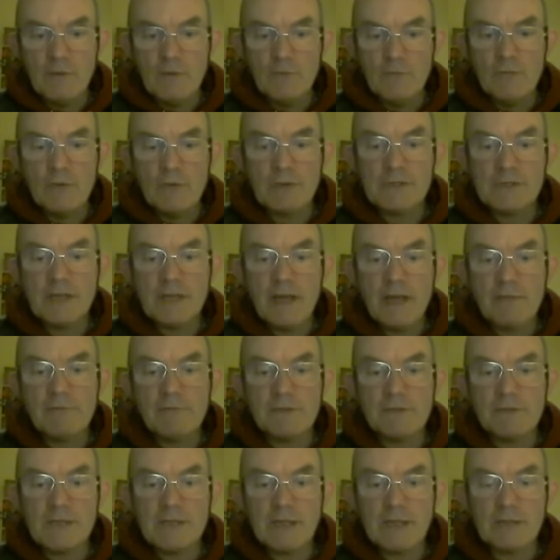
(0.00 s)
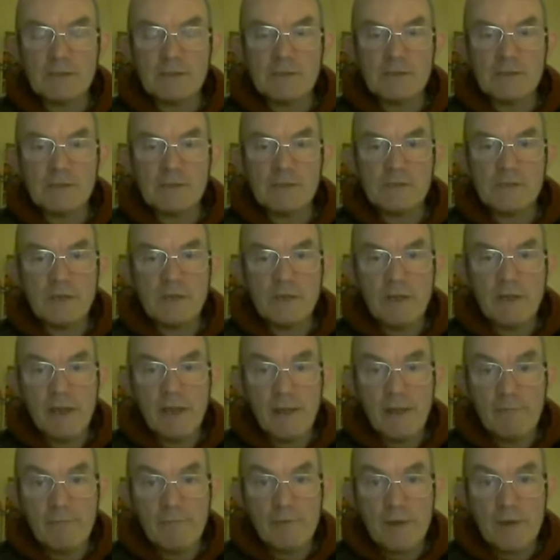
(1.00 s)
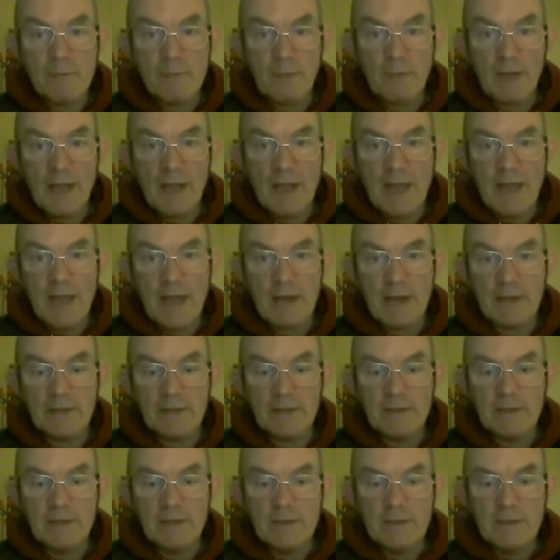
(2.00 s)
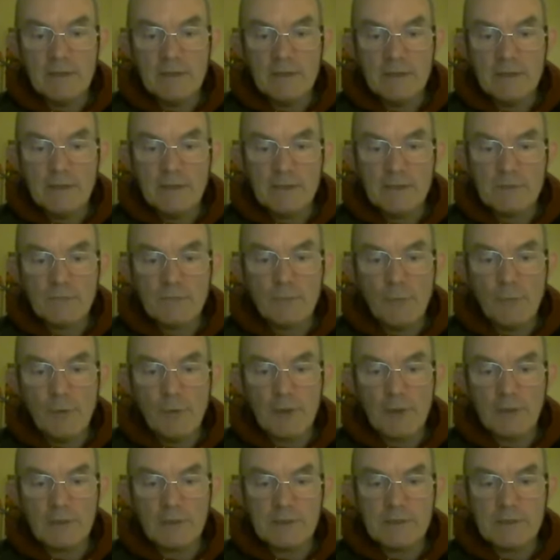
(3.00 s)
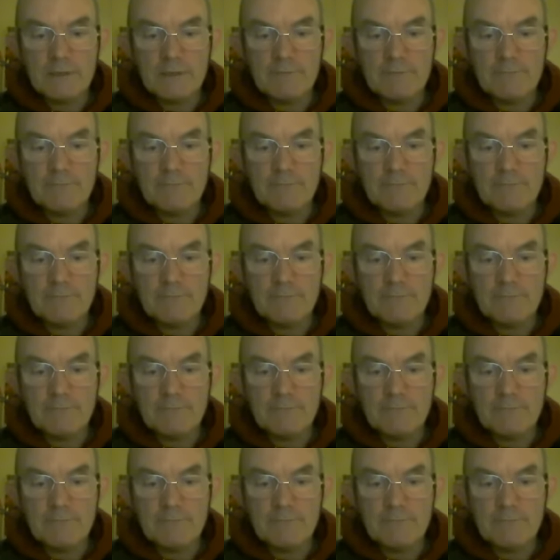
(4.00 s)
Verse 11 tells us that every plan is foiled.